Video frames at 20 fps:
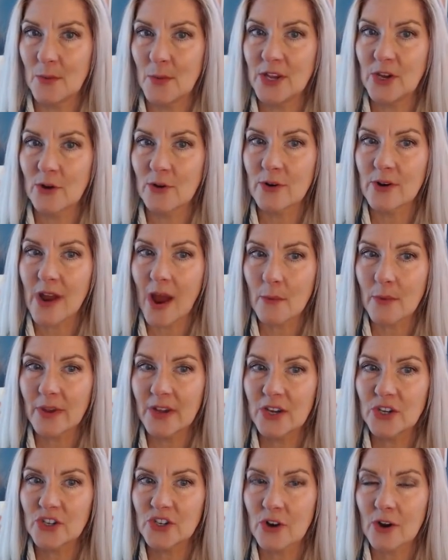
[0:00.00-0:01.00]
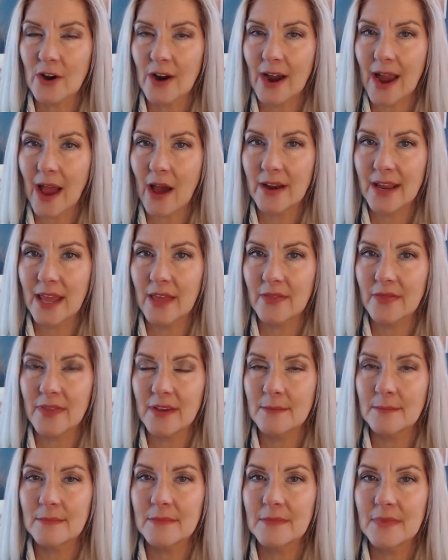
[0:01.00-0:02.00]
when you're not really sure how to get
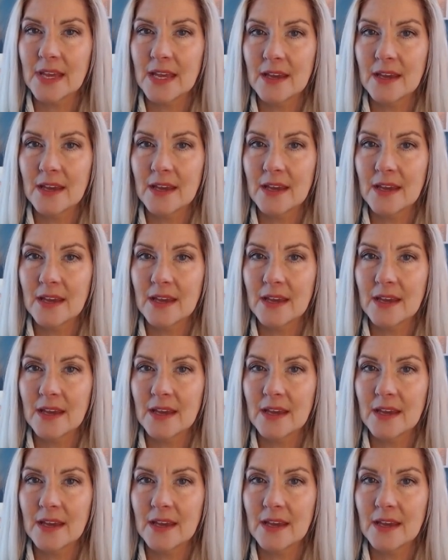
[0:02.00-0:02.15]
them